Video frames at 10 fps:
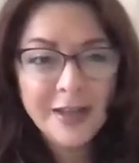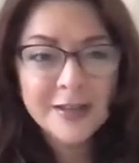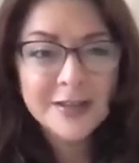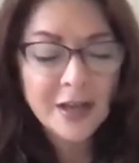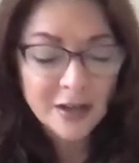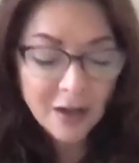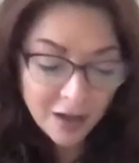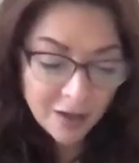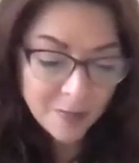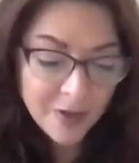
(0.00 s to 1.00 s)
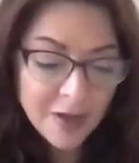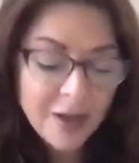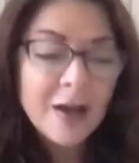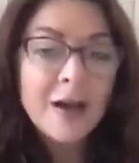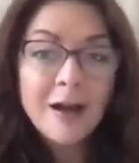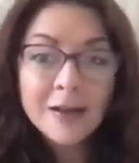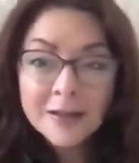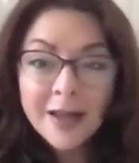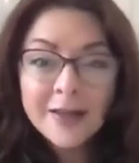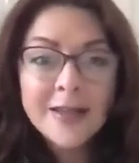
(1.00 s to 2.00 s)
BRUJA.com.
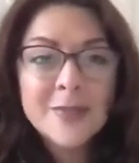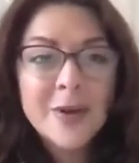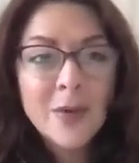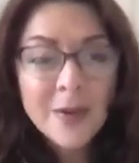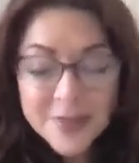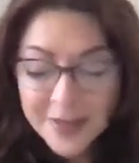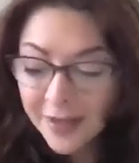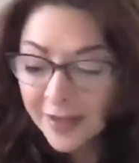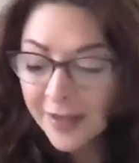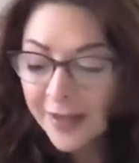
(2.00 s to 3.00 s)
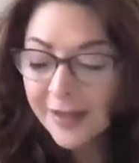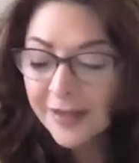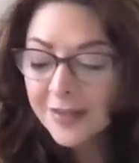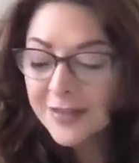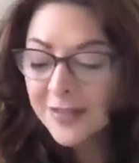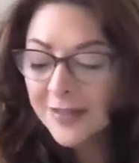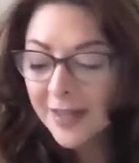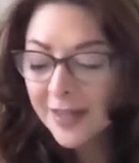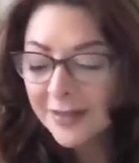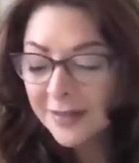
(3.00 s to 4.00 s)
Online, that's my website. And
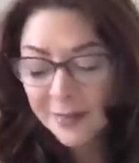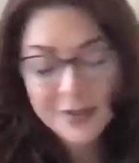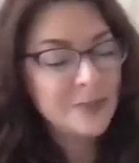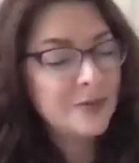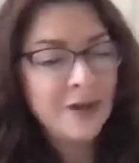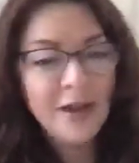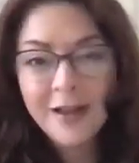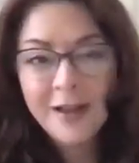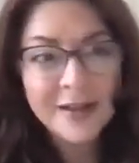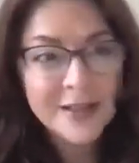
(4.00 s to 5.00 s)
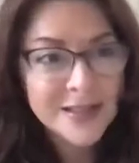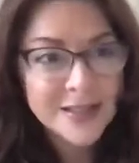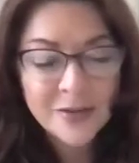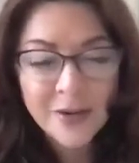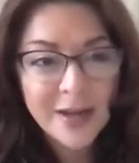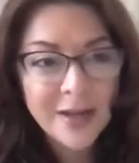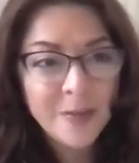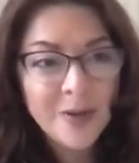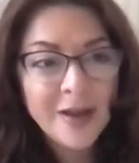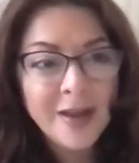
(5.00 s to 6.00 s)
then the BizBruja on
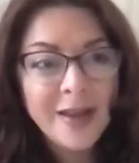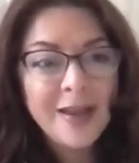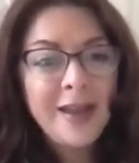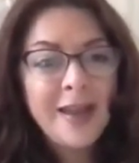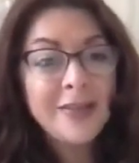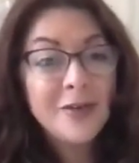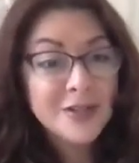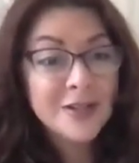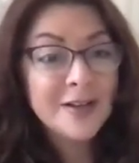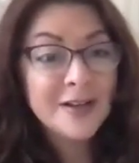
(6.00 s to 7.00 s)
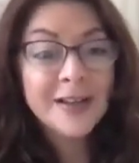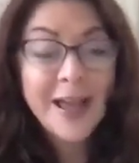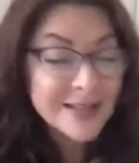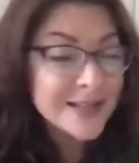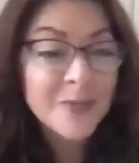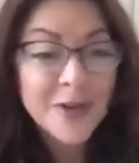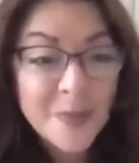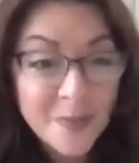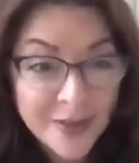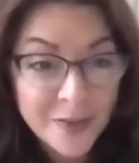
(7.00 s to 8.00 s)
Instagram. And there is a class coming
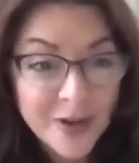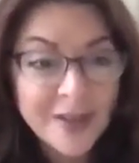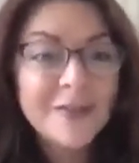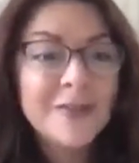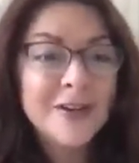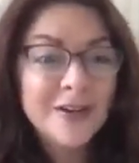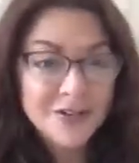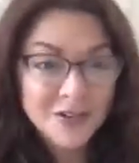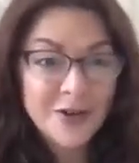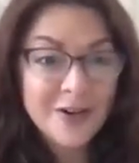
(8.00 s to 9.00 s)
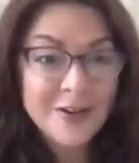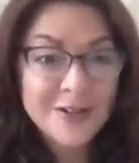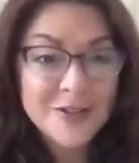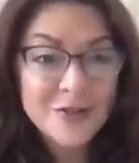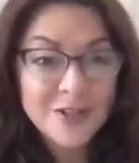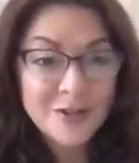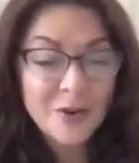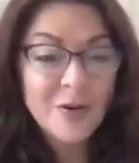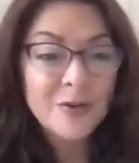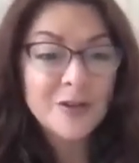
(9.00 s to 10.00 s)
up, by the way, for the Akashic Records to read your
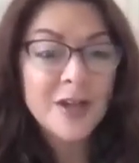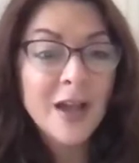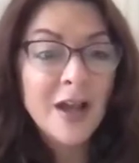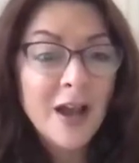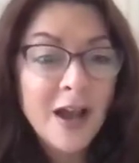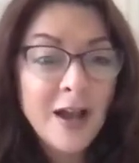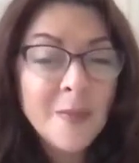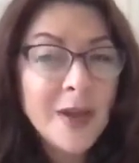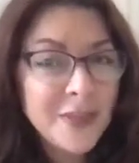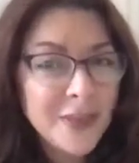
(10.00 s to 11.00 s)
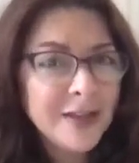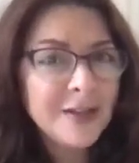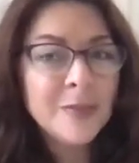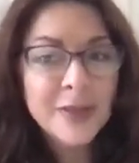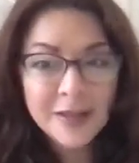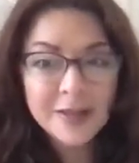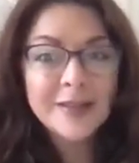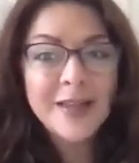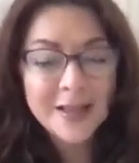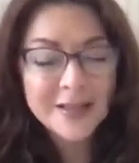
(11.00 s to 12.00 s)
own. I think it'll be,
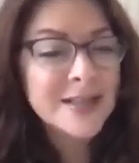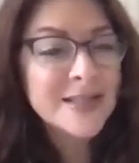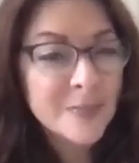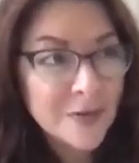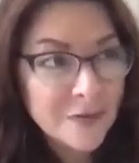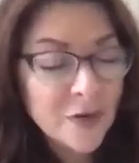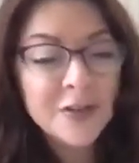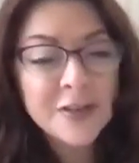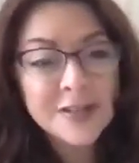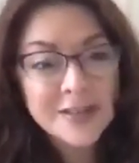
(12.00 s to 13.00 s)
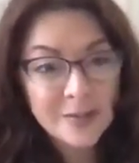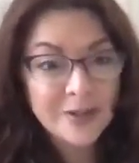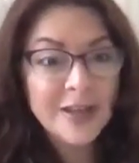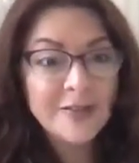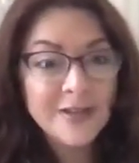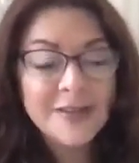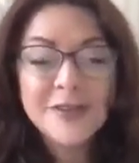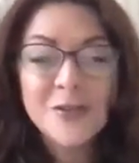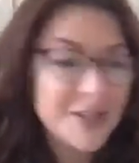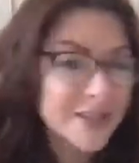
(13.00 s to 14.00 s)
yeah, it's December 4th and December 11th.
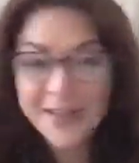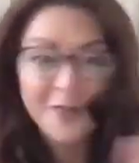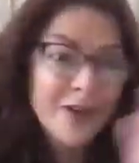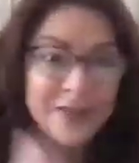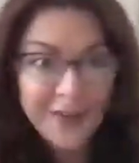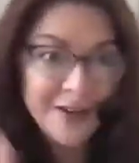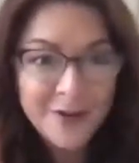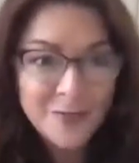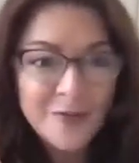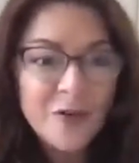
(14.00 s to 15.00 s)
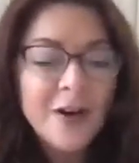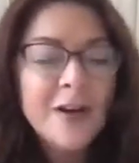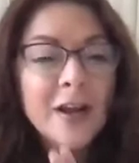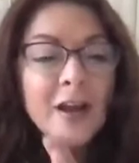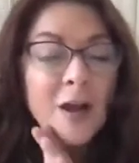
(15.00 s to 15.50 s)
So it's just like right there, right before it.